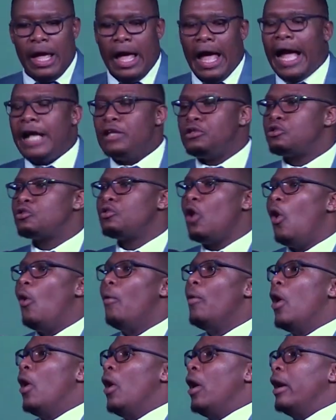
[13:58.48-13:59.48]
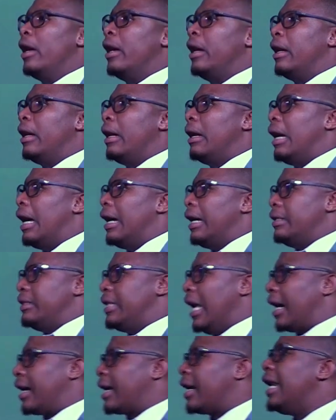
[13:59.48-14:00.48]
And so,
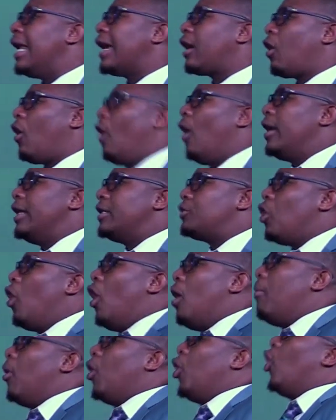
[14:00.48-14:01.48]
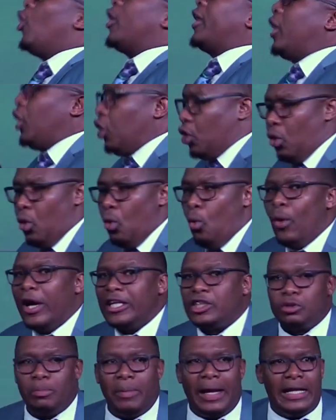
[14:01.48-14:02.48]
the Greek call it homolokio,
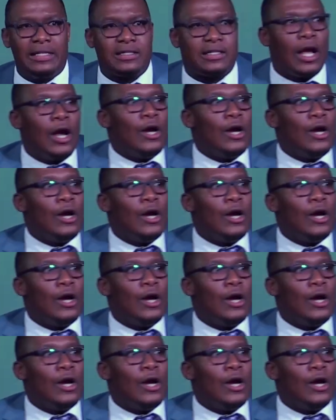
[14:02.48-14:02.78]
which means